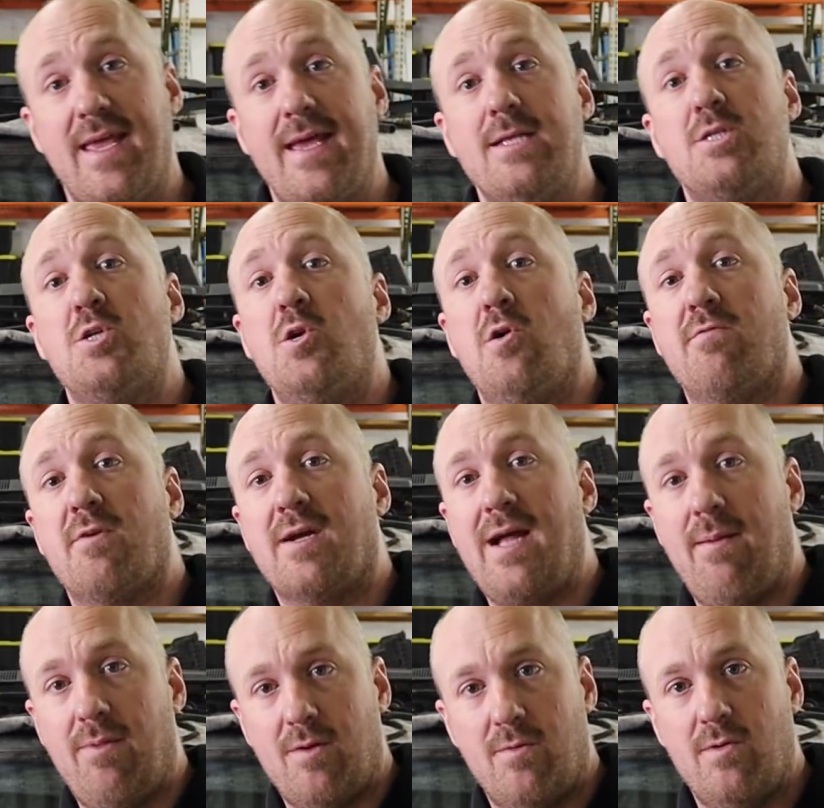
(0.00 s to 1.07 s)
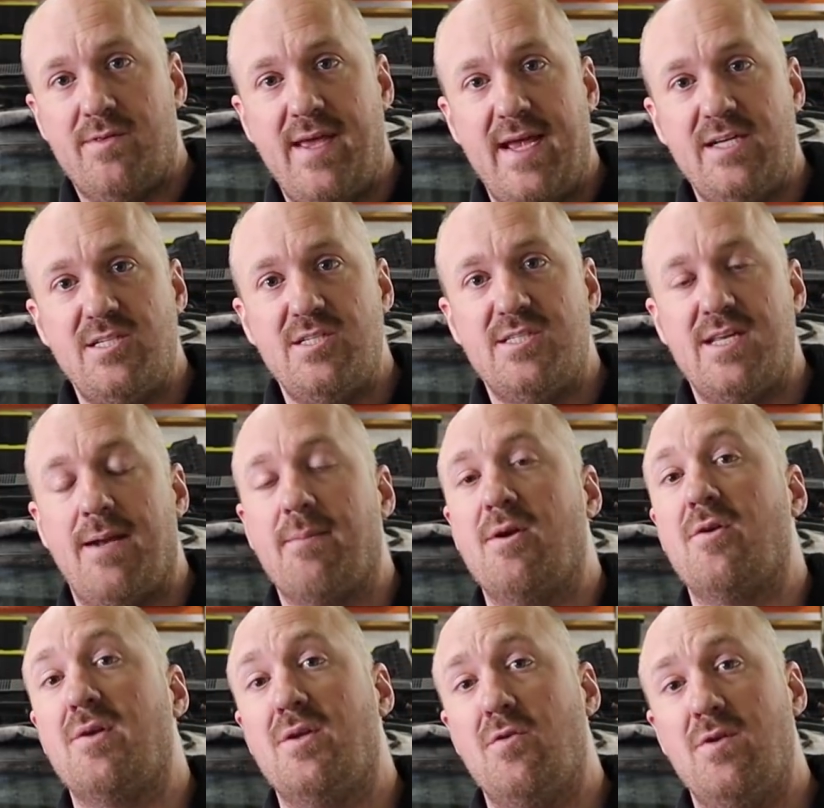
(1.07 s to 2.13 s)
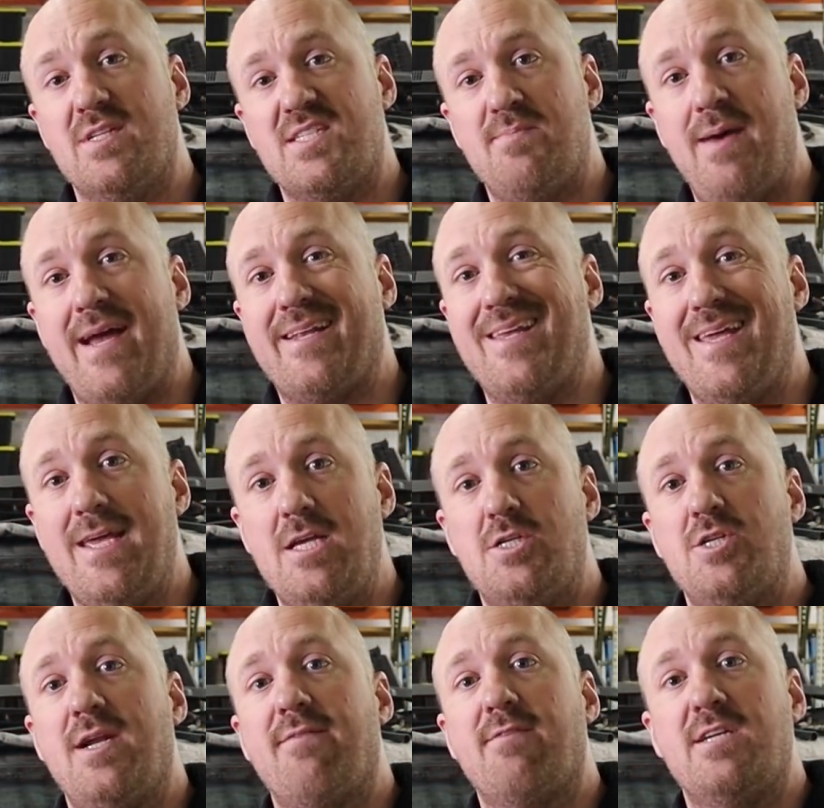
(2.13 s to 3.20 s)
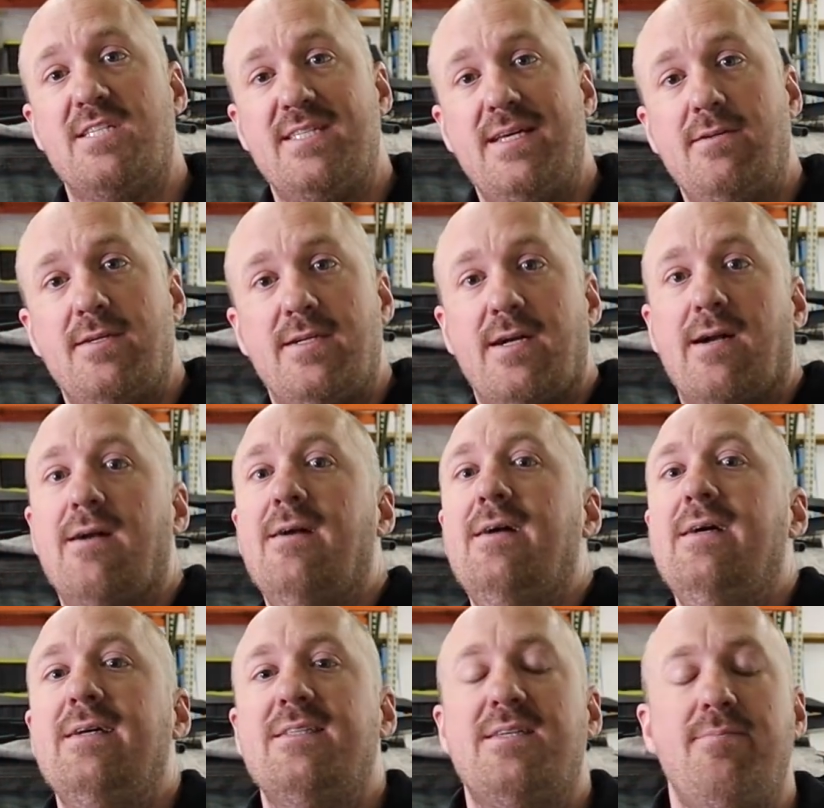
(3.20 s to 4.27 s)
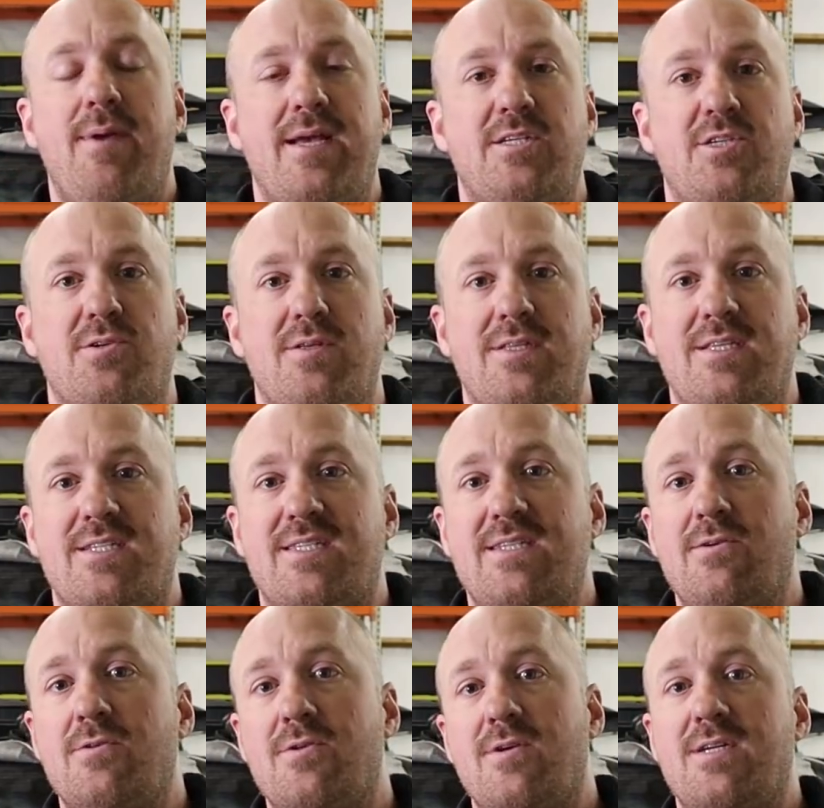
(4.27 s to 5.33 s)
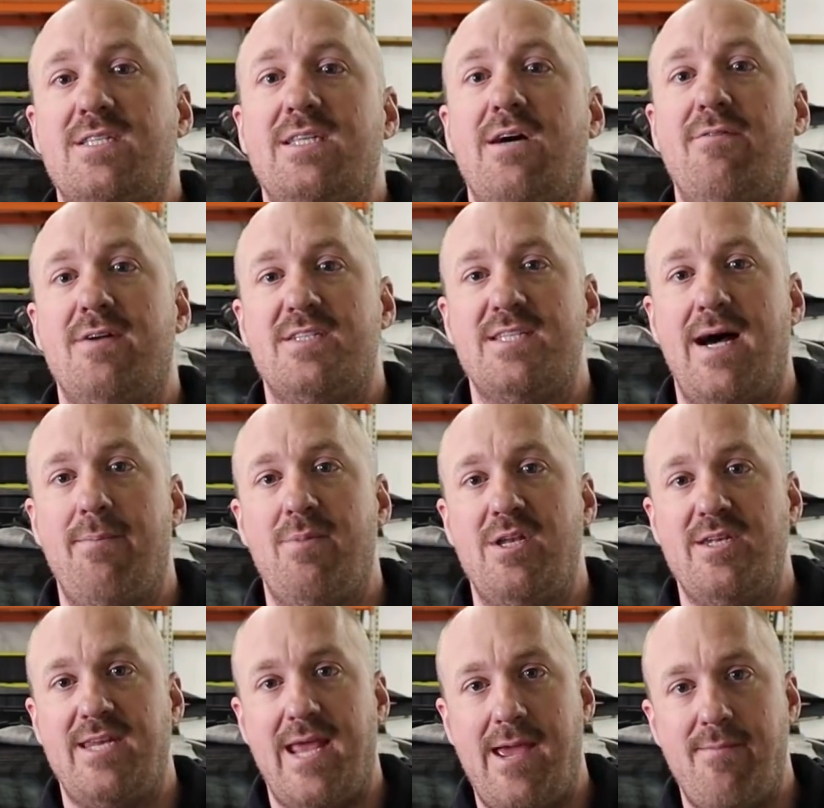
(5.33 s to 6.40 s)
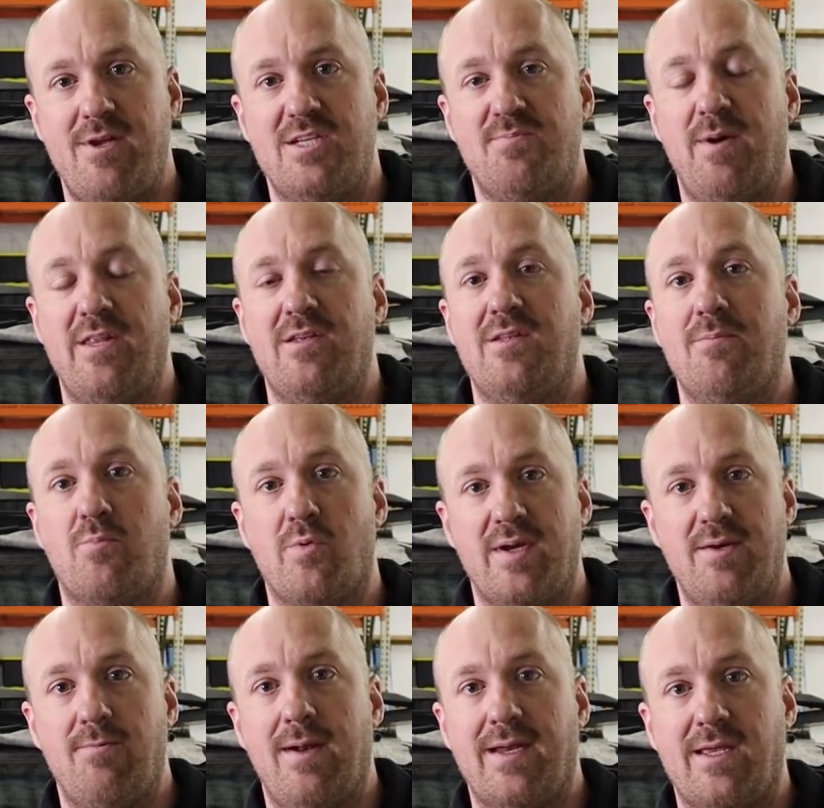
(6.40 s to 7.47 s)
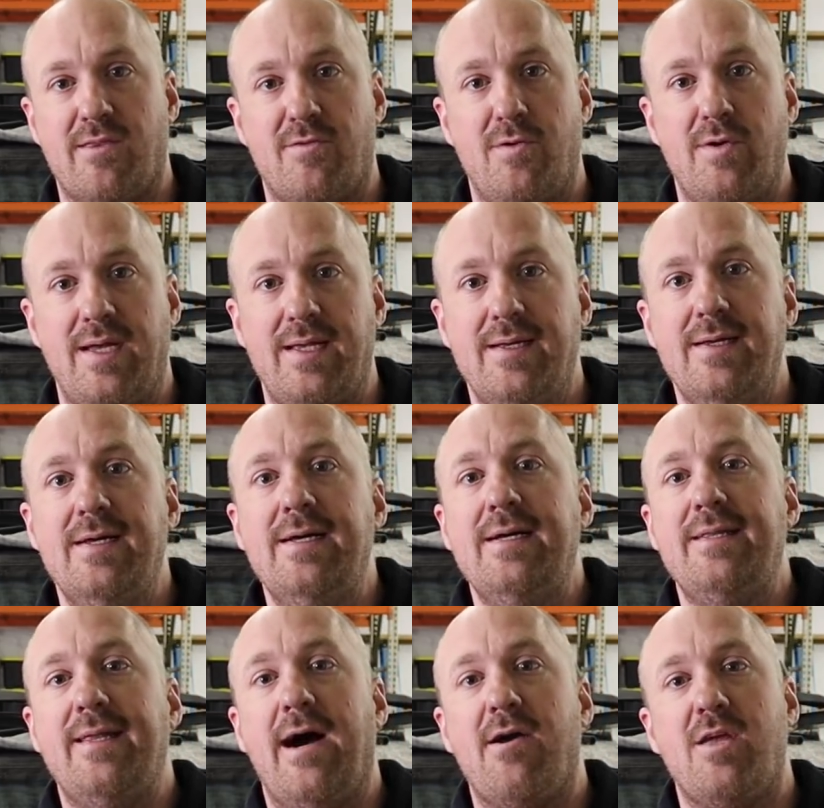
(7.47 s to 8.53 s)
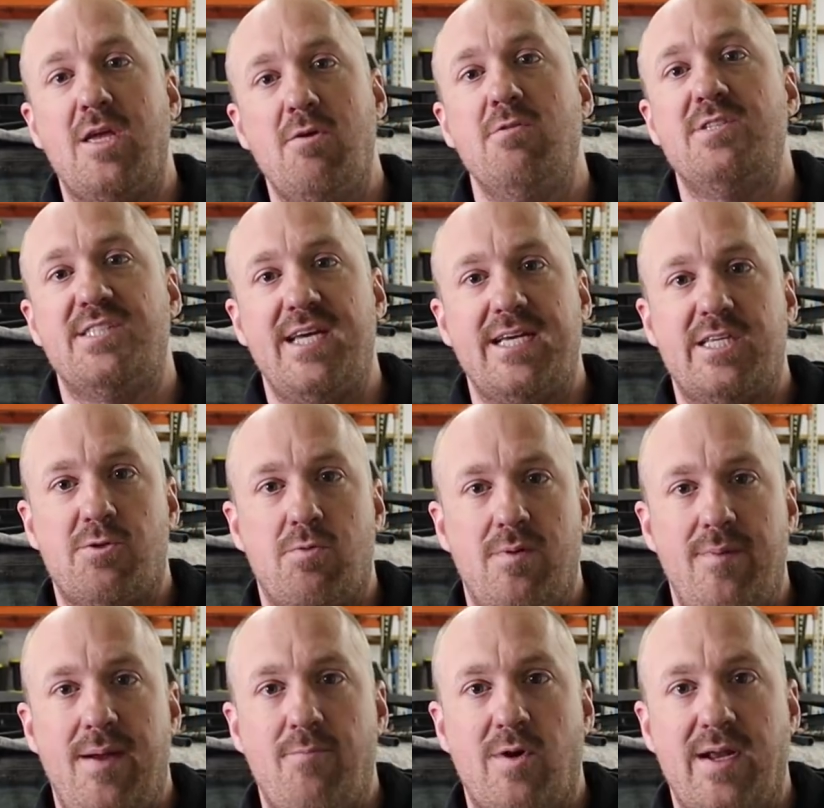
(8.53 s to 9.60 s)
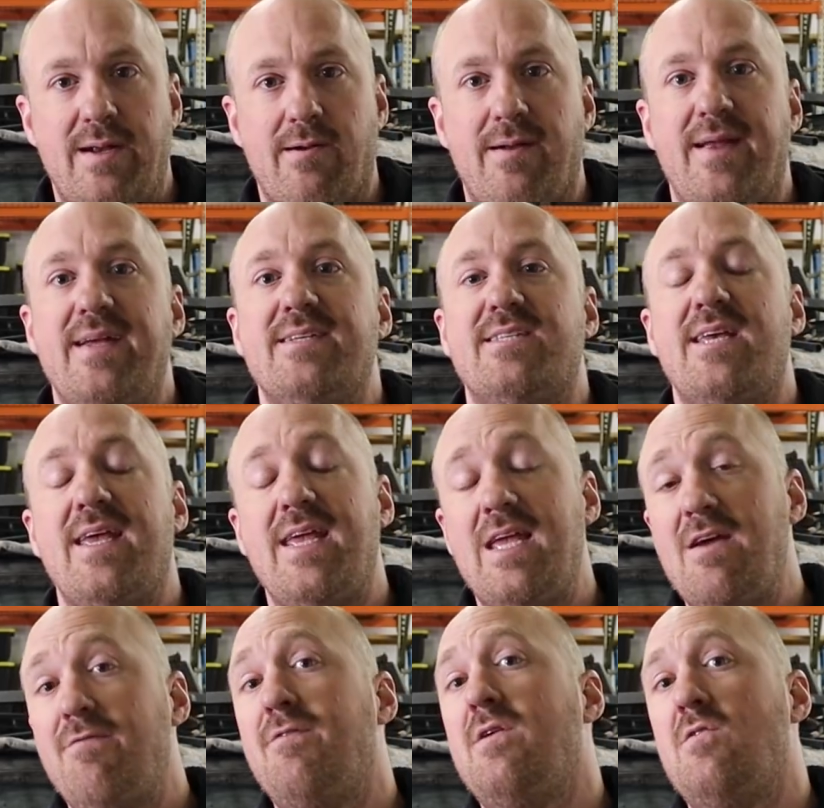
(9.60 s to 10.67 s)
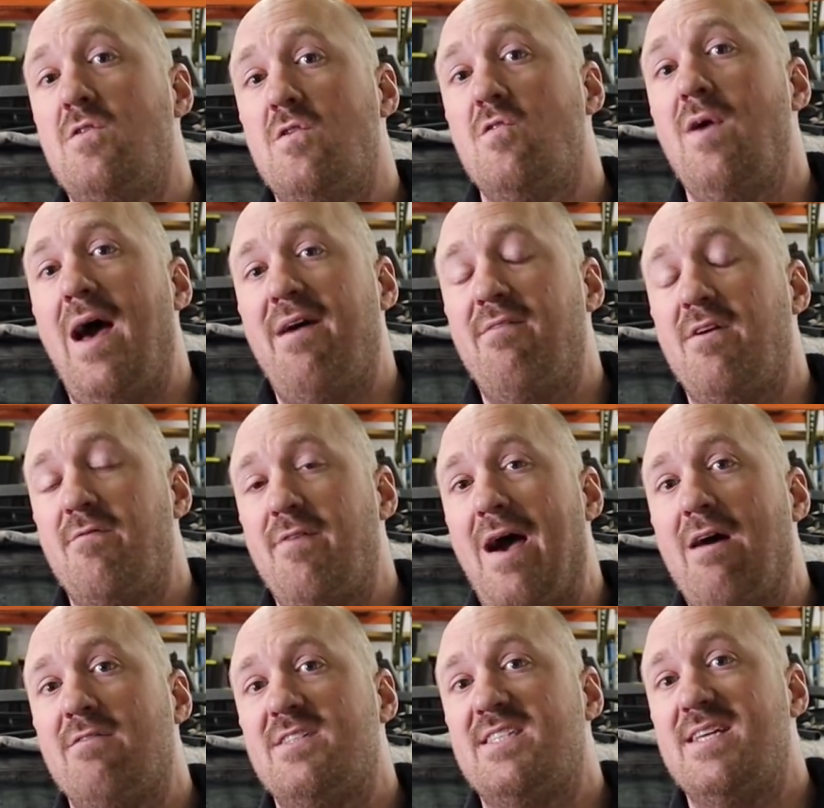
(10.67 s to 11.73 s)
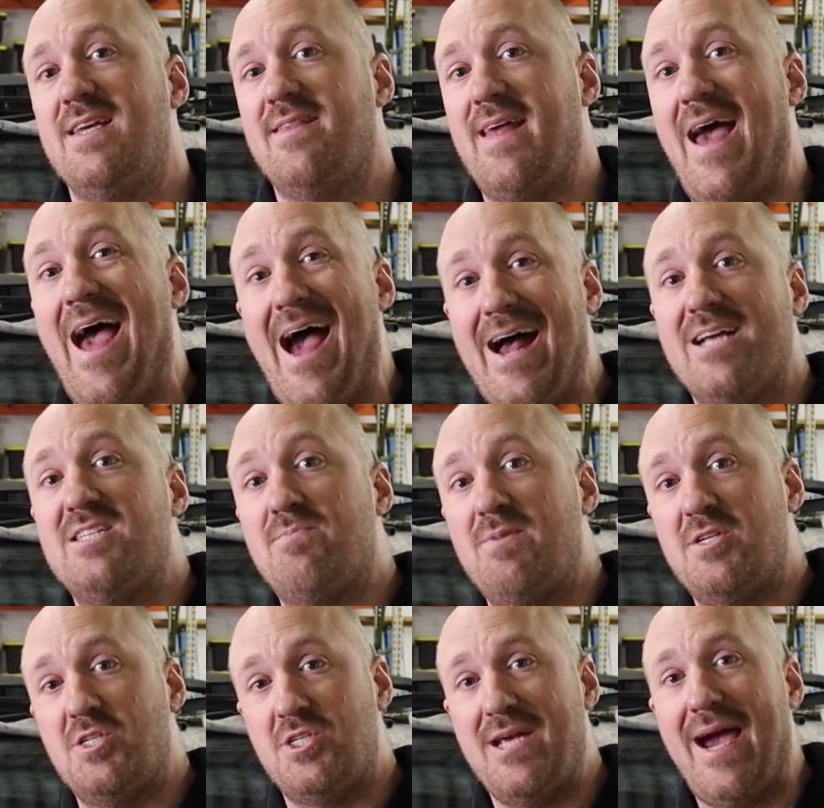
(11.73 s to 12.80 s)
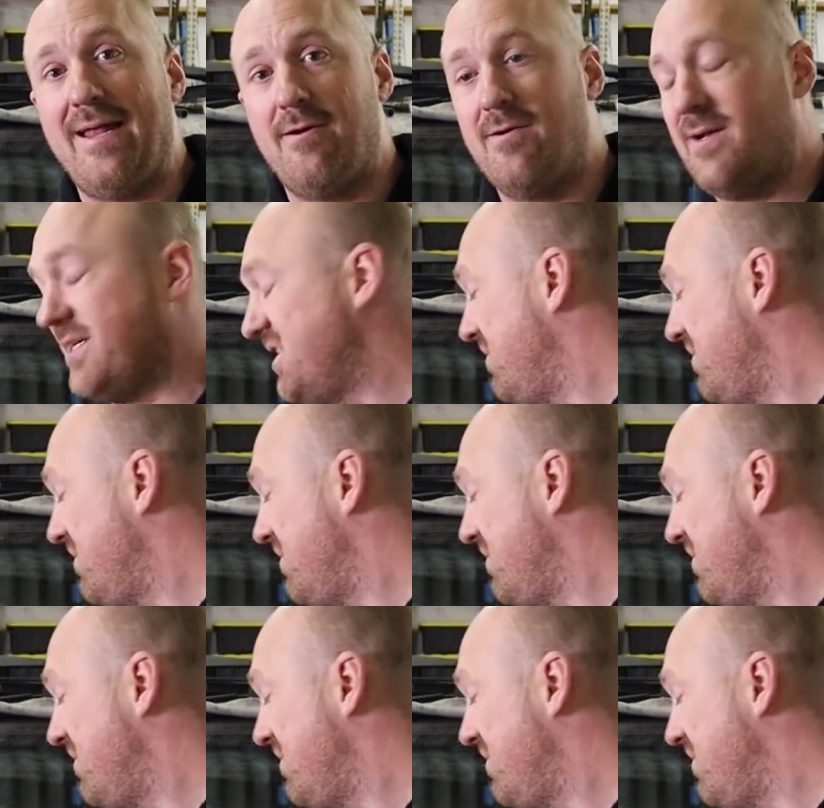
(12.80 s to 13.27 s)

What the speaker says: the engine over a couple of rotations. I'm going to inspect each and every cylinder to make sure that the cylinder itself has not been damaged by the debris running through it. Now, a huge thing to remember here is if you do have a valve seat that has been shattered and